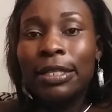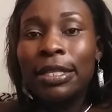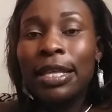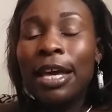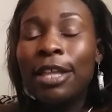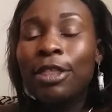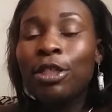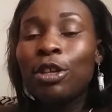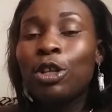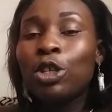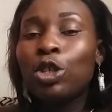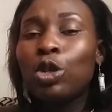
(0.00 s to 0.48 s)
There
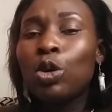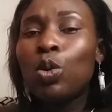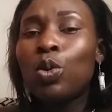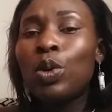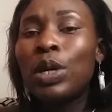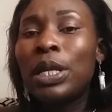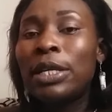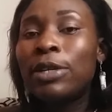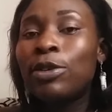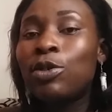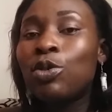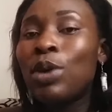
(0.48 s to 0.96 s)
are those who
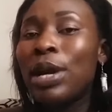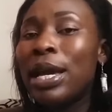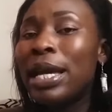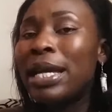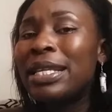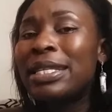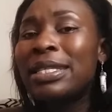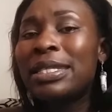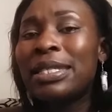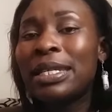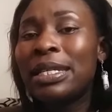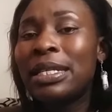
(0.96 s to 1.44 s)
will do
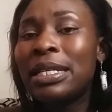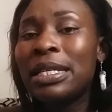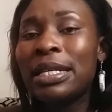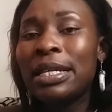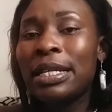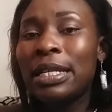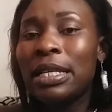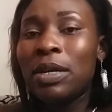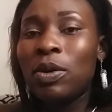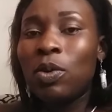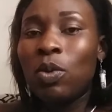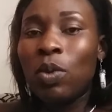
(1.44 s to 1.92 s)

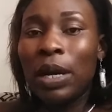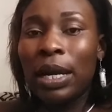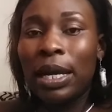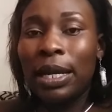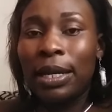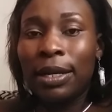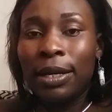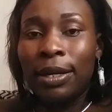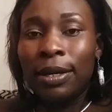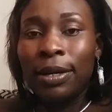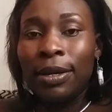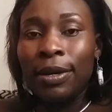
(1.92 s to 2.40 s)
exceedingly
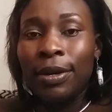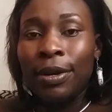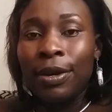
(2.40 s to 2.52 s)
well.